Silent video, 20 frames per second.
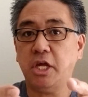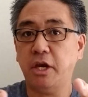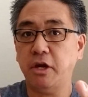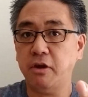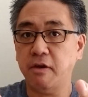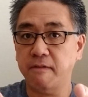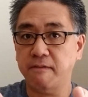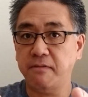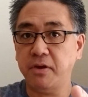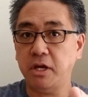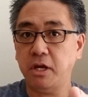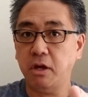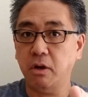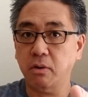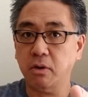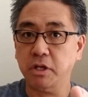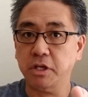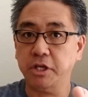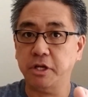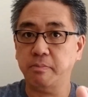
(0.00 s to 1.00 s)
send your video
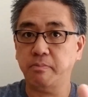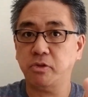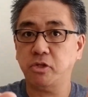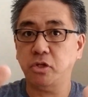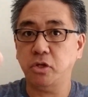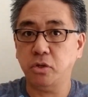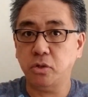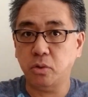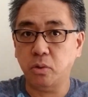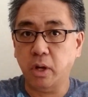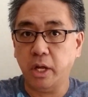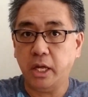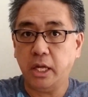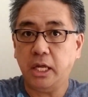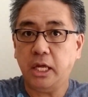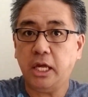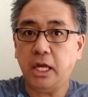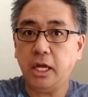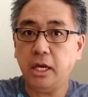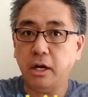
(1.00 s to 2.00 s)
clip to
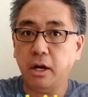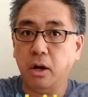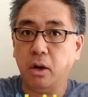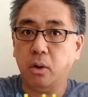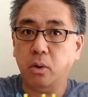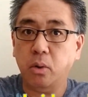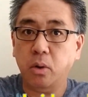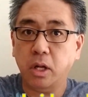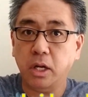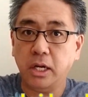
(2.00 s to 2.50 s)
hino